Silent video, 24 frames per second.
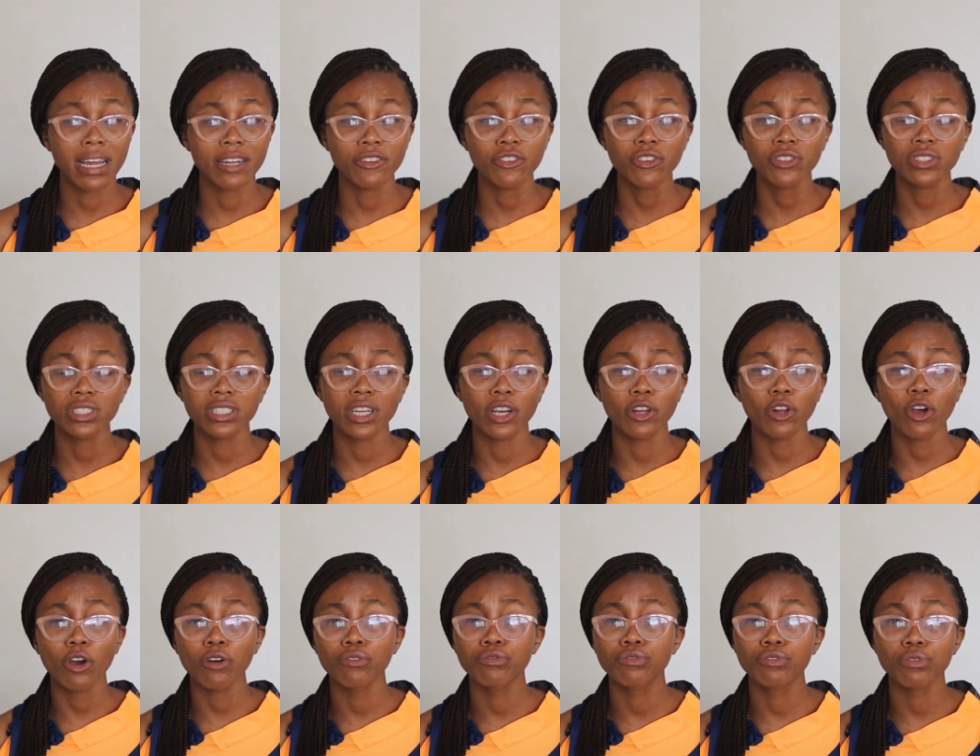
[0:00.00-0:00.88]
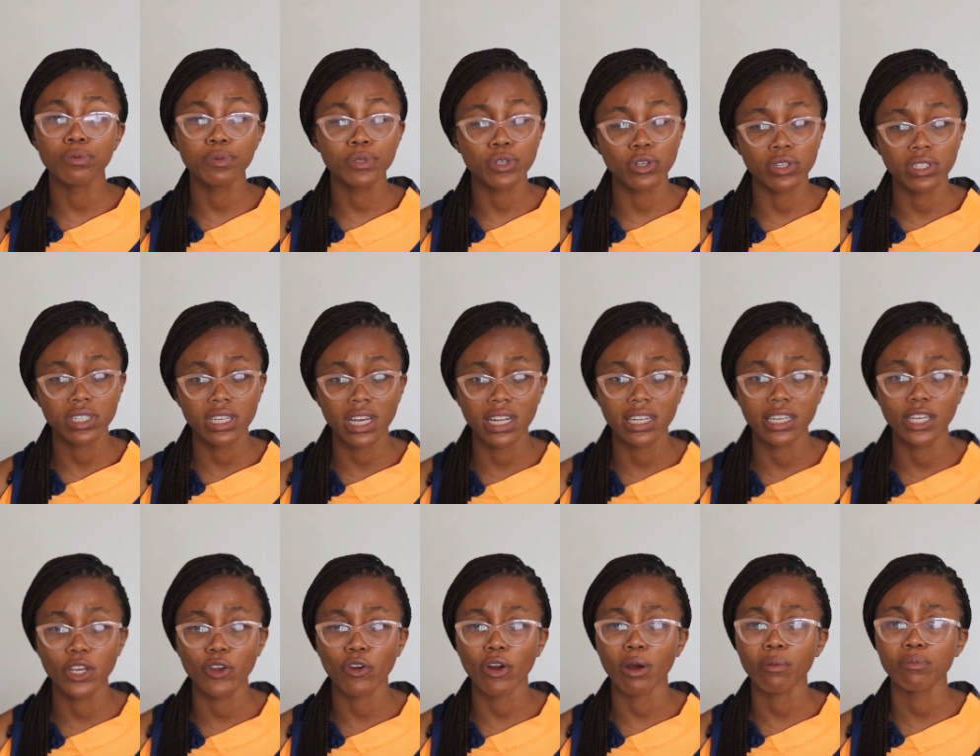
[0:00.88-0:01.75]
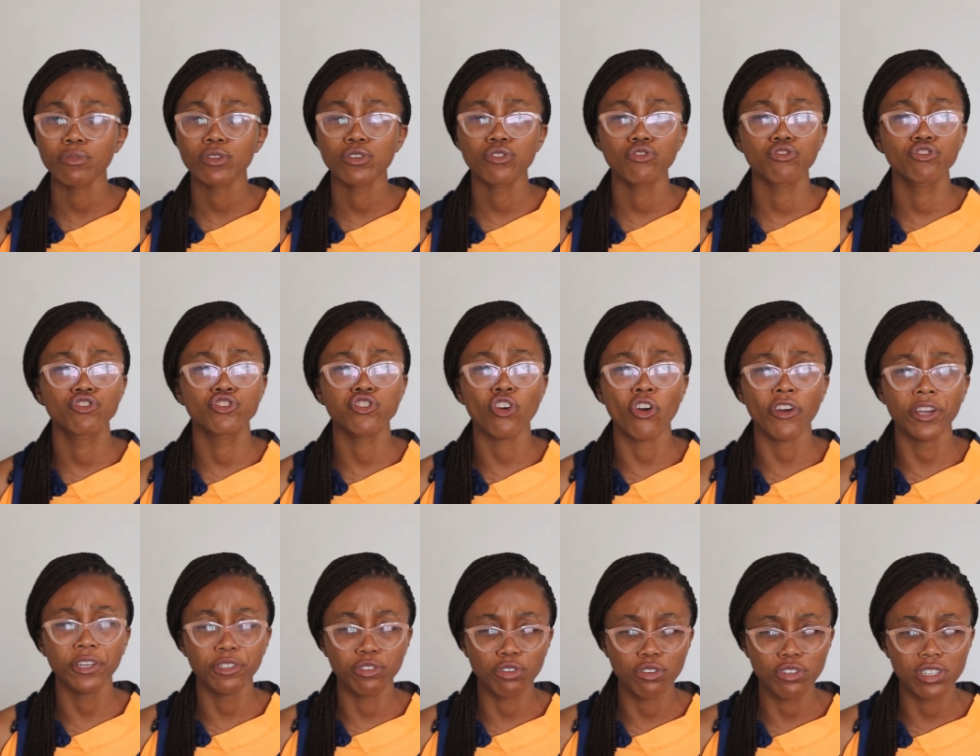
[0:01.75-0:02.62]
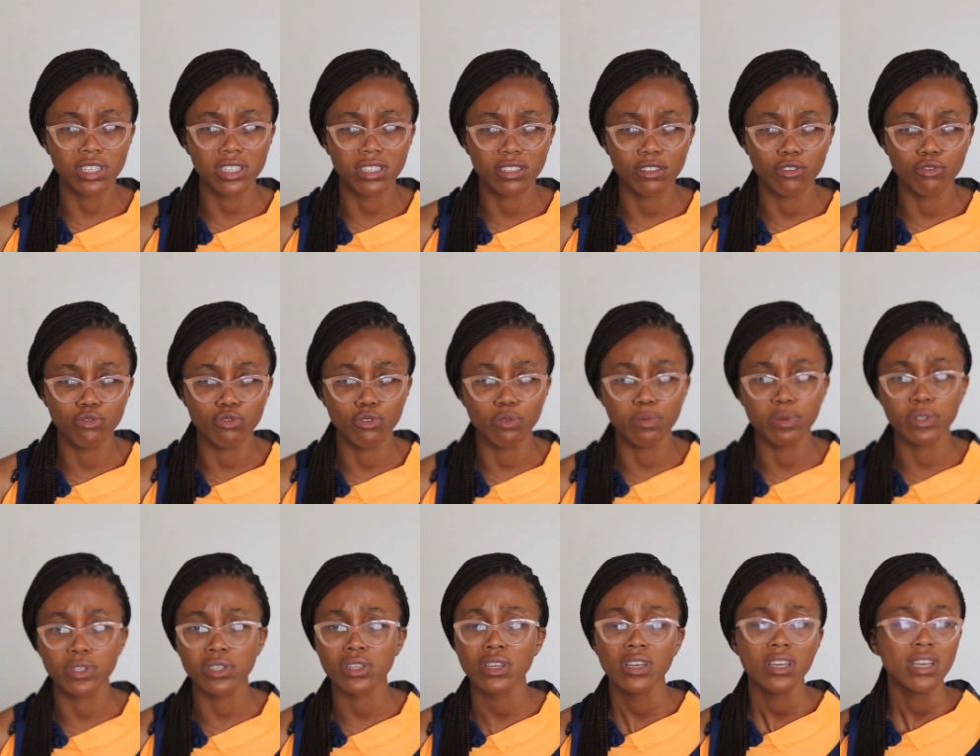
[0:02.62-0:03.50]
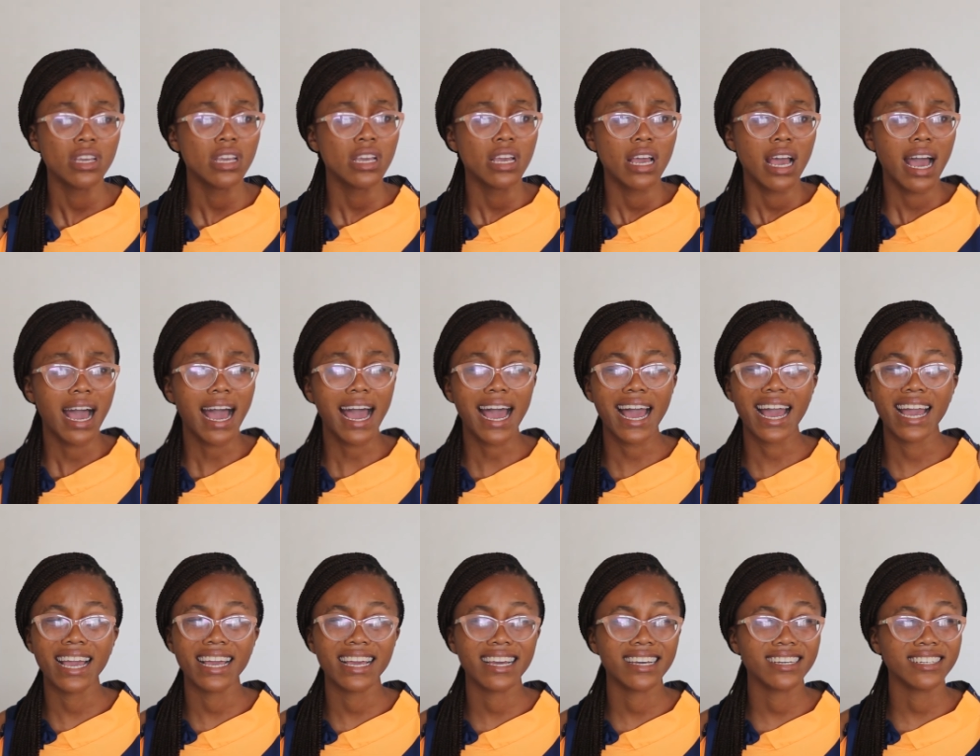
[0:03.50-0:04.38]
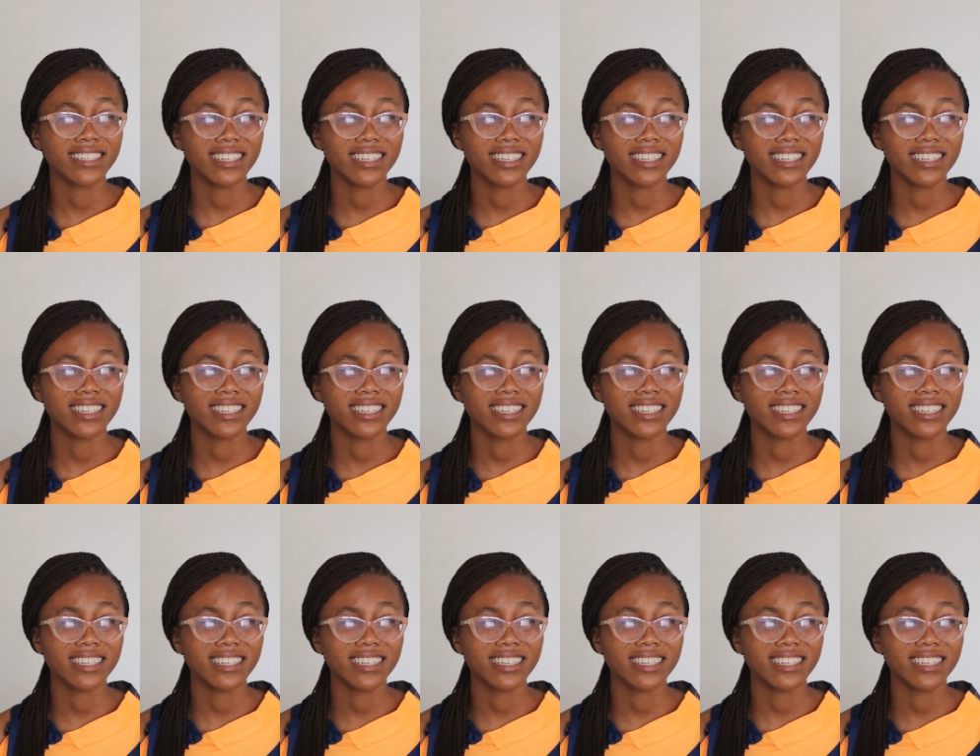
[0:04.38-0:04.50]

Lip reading: I know there are a lot of groups on Telegram, so join those groups. I